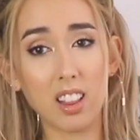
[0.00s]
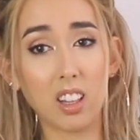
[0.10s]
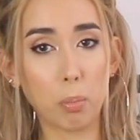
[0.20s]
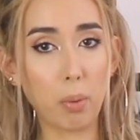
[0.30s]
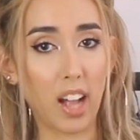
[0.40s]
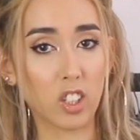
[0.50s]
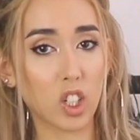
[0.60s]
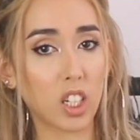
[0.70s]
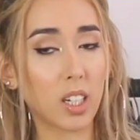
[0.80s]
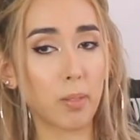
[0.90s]
little patch
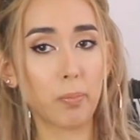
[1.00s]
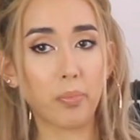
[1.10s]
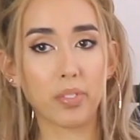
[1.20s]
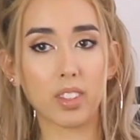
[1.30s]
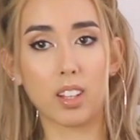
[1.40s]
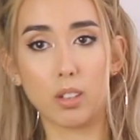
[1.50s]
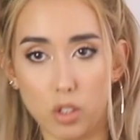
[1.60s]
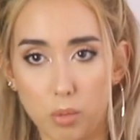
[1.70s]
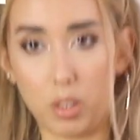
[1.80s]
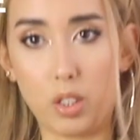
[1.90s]
here,
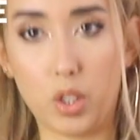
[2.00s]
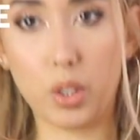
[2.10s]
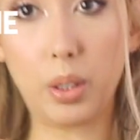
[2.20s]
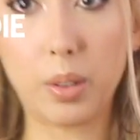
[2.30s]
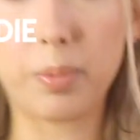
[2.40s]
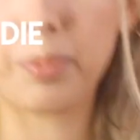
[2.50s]
which I'm gonna show you.